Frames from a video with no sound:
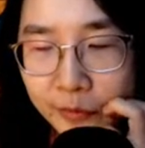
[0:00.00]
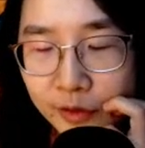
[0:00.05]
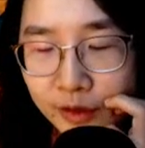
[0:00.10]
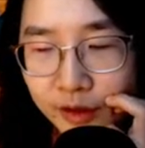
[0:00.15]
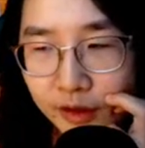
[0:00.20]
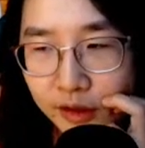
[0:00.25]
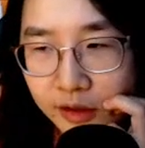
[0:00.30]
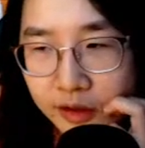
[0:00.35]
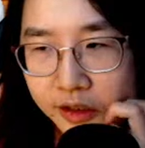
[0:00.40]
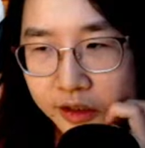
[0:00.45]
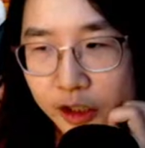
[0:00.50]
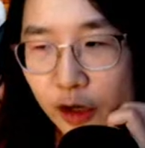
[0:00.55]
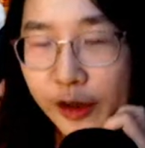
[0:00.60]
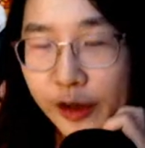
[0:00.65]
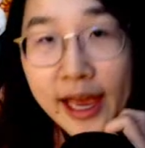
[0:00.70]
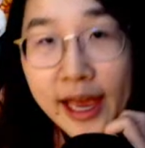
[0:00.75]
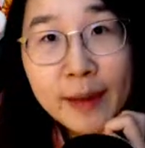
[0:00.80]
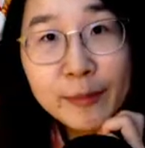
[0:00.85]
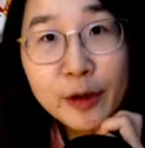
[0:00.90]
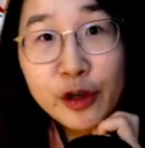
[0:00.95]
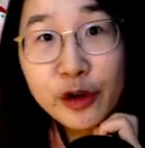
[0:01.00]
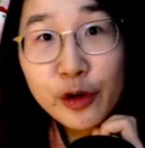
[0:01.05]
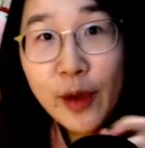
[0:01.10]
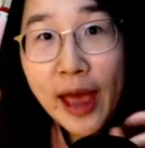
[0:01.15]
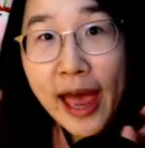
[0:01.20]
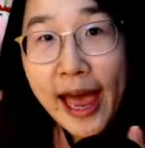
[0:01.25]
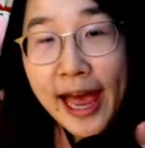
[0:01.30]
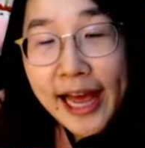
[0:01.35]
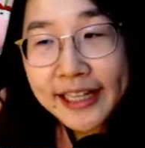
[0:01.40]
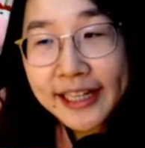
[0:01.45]
So here I'm going to
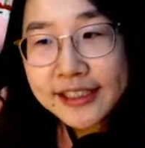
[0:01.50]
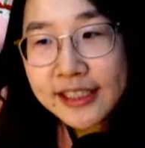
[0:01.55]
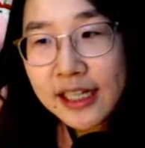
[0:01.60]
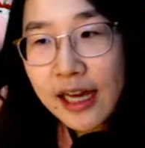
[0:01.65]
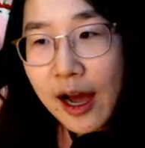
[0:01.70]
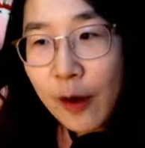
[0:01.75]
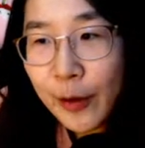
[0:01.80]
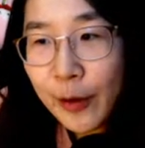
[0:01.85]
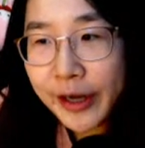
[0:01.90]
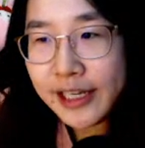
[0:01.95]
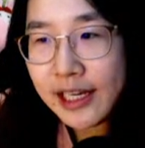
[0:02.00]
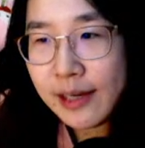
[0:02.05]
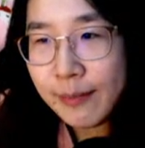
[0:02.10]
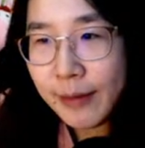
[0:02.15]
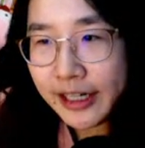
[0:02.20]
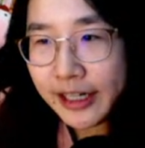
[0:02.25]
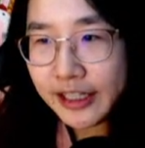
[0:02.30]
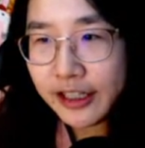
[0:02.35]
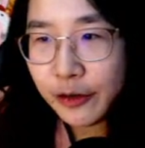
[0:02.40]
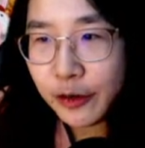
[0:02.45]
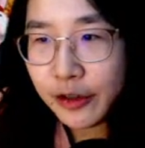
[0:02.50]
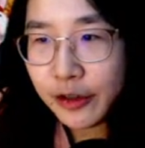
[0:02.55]
add a 1D marker nodon.